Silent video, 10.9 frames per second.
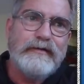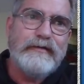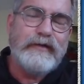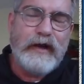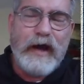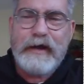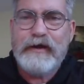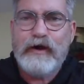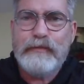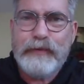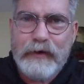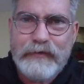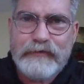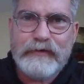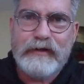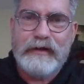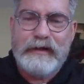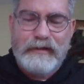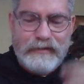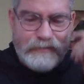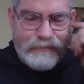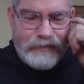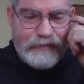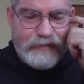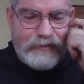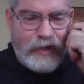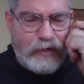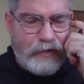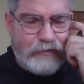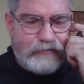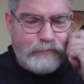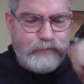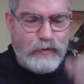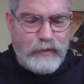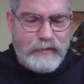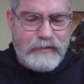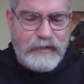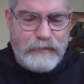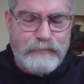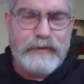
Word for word: that I know personally that not only supported him,